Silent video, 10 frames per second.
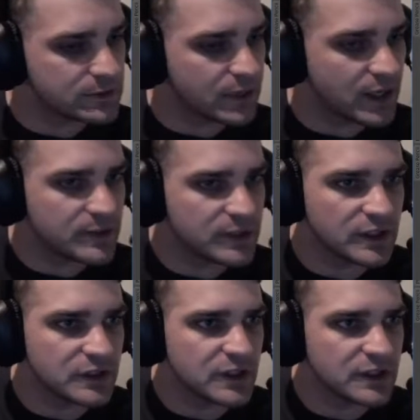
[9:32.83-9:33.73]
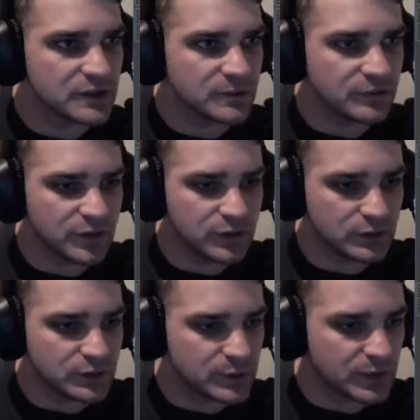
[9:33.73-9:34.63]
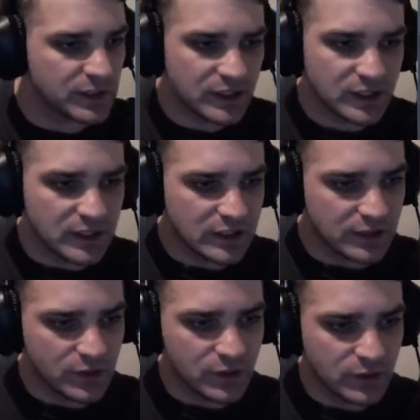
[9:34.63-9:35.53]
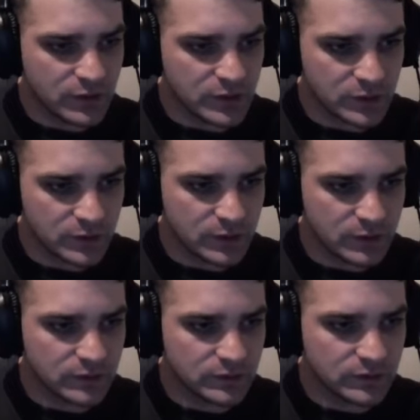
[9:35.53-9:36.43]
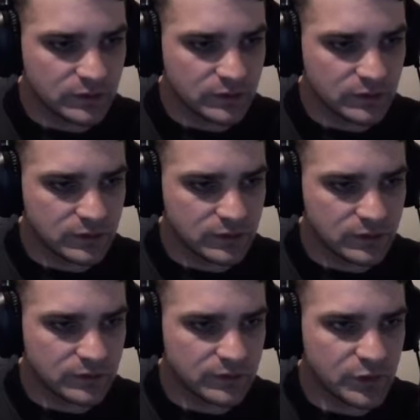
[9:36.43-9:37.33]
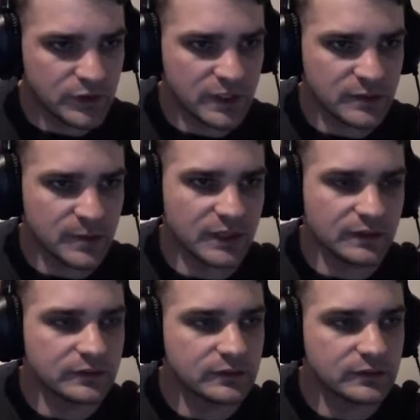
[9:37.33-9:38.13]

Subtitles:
Perhaps I need to change some views, but if you go to vertex paint,